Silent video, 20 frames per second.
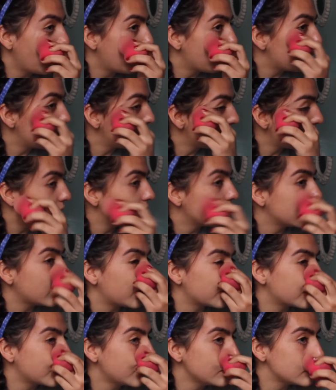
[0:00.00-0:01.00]
but like,
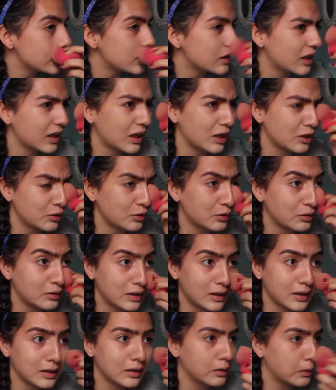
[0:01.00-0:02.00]
now that I did, like, I look
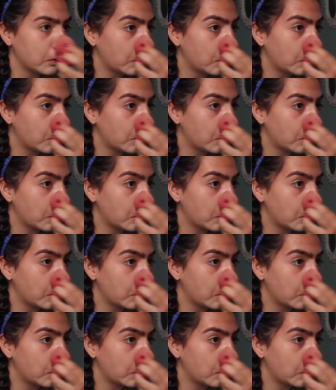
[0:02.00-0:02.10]
like